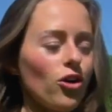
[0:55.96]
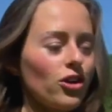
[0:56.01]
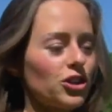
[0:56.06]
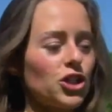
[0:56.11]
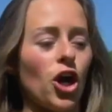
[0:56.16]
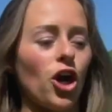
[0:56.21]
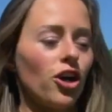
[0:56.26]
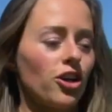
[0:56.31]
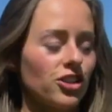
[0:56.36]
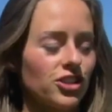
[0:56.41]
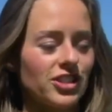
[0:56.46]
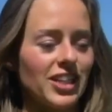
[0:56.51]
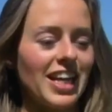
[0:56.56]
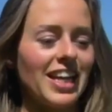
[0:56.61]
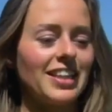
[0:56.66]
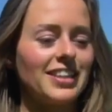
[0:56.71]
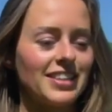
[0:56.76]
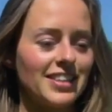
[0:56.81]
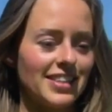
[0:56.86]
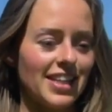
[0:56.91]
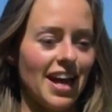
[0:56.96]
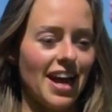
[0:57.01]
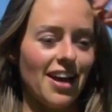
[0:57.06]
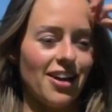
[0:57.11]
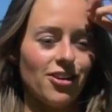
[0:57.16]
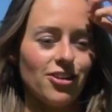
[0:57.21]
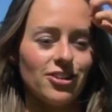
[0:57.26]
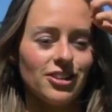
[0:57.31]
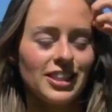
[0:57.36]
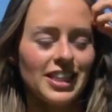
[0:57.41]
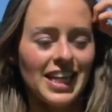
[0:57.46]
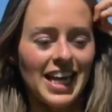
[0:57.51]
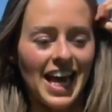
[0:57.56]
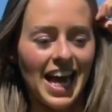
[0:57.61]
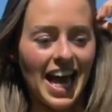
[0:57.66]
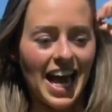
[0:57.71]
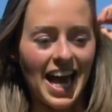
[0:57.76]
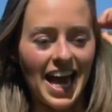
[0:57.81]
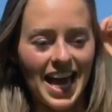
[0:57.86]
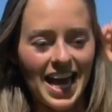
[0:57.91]
Tarzan style,
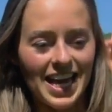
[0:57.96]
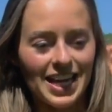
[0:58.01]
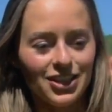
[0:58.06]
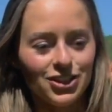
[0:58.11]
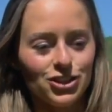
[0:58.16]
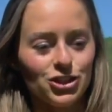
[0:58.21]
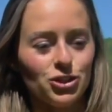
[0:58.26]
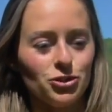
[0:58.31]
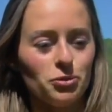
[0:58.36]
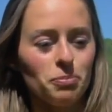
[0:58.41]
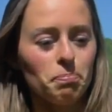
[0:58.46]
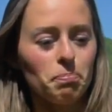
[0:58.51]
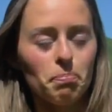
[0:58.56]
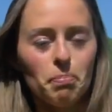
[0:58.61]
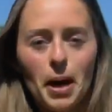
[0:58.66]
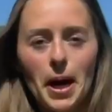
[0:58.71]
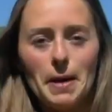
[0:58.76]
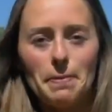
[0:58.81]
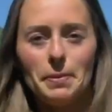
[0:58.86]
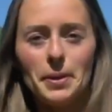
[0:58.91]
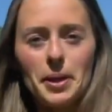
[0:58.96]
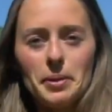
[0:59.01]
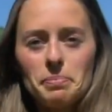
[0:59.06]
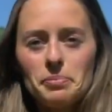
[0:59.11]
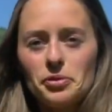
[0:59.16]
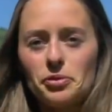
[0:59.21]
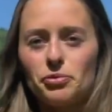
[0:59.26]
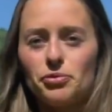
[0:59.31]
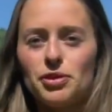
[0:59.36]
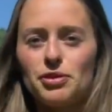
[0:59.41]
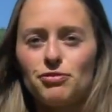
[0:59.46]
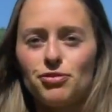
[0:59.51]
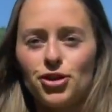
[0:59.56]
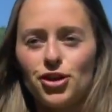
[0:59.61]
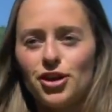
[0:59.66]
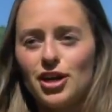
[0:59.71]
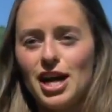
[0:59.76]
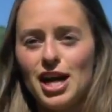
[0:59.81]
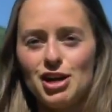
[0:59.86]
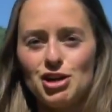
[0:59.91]
and you bop up the
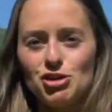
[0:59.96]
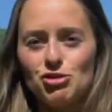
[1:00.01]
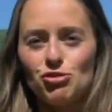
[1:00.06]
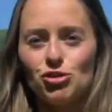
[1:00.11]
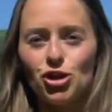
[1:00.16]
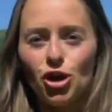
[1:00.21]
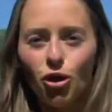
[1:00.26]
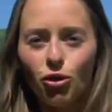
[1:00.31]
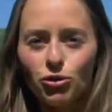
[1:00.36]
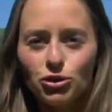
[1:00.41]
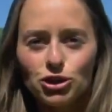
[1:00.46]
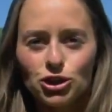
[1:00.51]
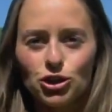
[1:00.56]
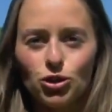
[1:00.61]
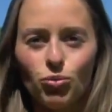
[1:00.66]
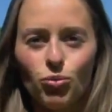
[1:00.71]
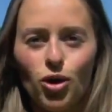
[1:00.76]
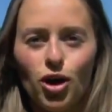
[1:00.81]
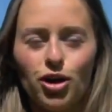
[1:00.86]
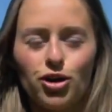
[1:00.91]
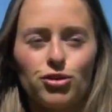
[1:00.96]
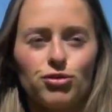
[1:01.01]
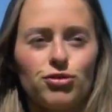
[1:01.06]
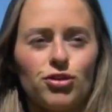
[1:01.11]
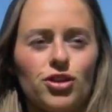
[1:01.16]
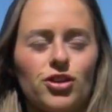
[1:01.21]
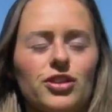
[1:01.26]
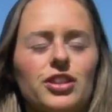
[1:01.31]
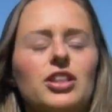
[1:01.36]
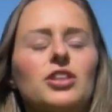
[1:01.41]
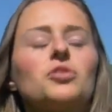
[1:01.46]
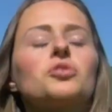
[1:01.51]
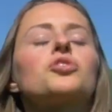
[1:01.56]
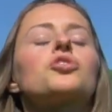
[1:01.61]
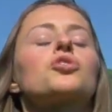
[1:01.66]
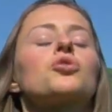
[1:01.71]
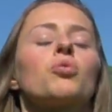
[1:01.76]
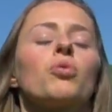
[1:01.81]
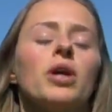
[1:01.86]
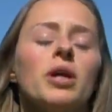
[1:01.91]
river and you go to the waterfall and you
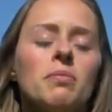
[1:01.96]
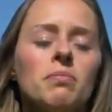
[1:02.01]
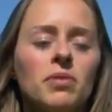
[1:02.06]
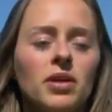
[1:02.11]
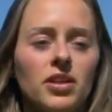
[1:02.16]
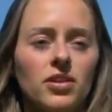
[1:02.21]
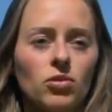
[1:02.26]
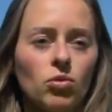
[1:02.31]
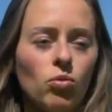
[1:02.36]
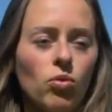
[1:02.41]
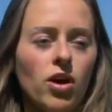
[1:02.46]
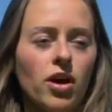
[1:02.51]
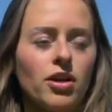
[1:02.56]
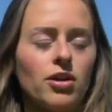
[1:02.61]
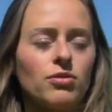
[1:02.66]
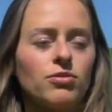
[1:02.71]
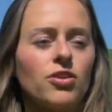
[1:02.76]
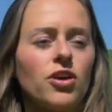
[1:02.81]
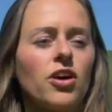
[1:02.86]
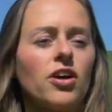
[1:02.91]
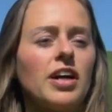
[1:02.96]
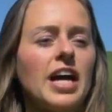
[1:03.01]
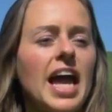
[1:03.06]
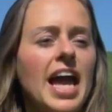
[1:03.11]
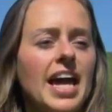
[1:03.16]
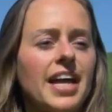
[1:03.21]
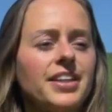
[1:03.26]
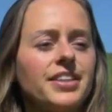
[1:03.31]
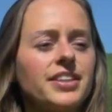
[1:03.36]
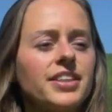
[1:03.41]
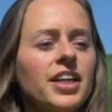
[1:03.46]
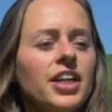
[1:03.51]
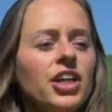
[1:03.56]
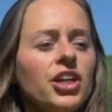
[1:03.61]
swim in the waterfall, and